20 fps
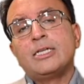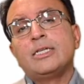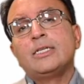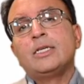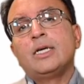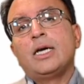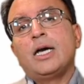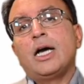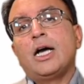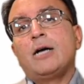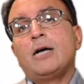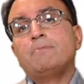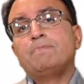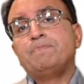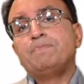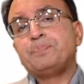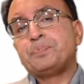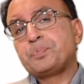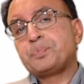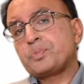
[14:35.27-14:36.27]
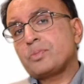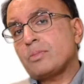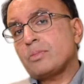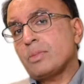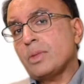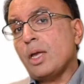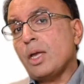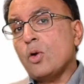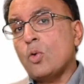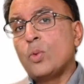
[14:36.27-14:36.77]

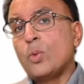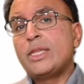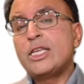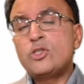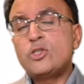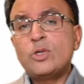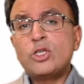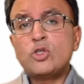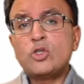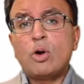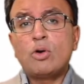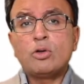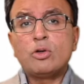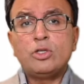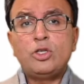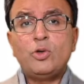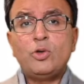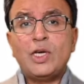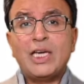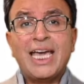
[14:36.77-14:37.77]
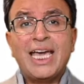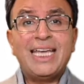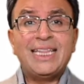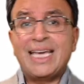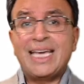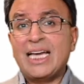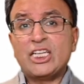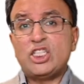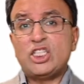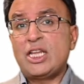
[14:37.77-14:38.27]
when they switched to Oracle UEK, they
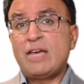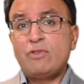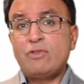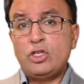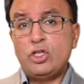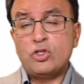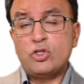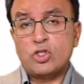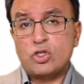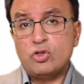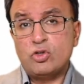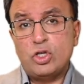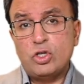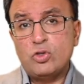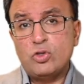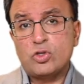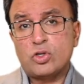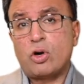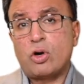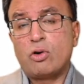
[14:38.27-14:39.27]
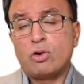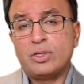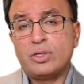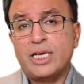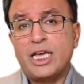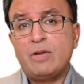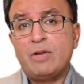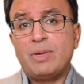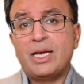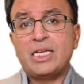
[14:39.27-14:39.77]
actually never used to use Oracle
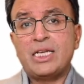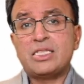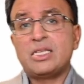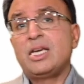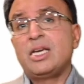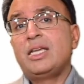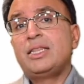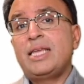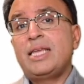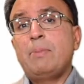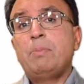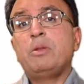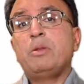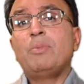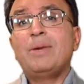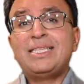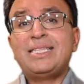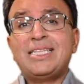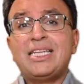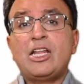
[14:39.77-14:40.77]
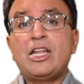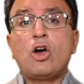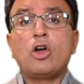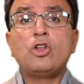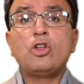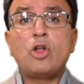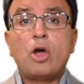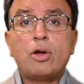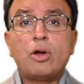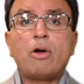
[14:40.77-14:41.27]
database. They implemented it on
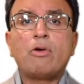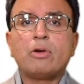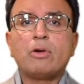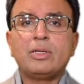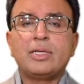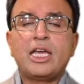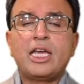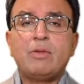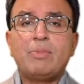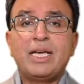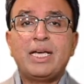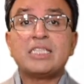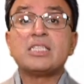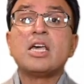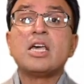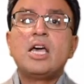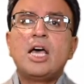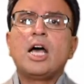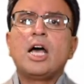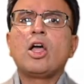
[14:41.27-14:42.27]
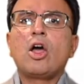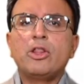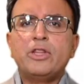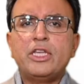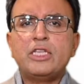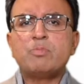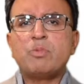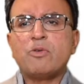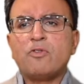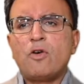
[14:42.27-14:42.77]
non-Oracle database and got
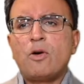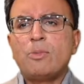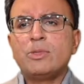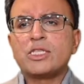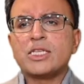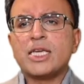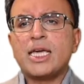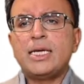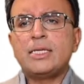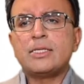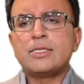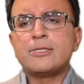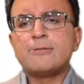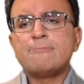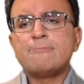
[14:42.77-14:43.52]
these performance gains.